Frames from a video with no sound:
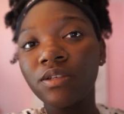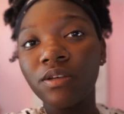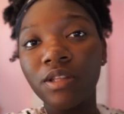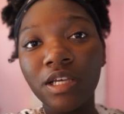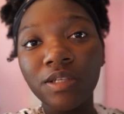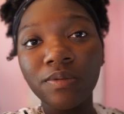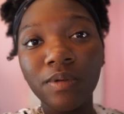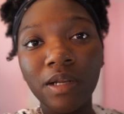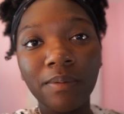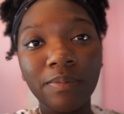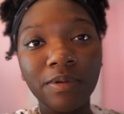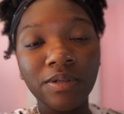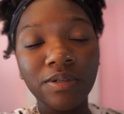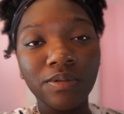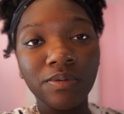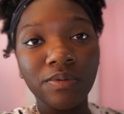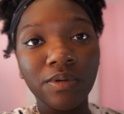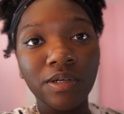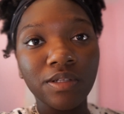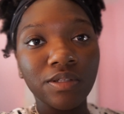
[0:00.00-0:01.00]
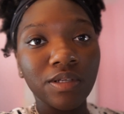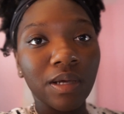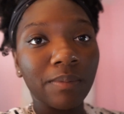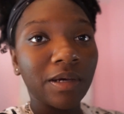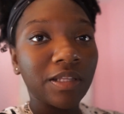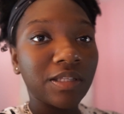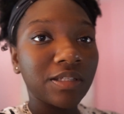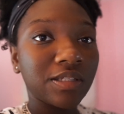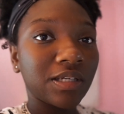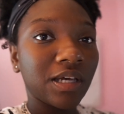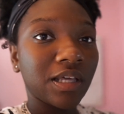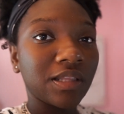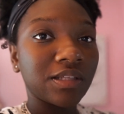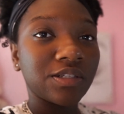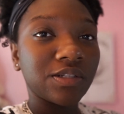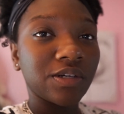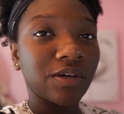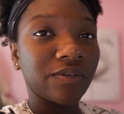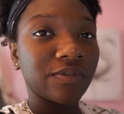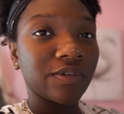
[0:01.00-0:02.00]
So that's what I've been doing. So I'm about to see how
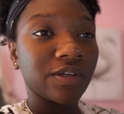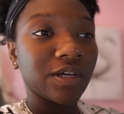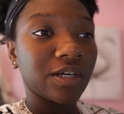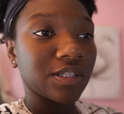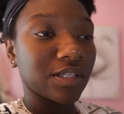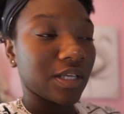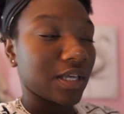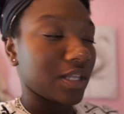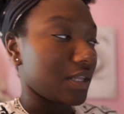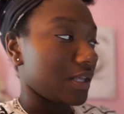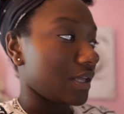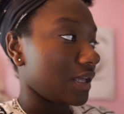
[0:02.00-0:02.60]
the shelf looks.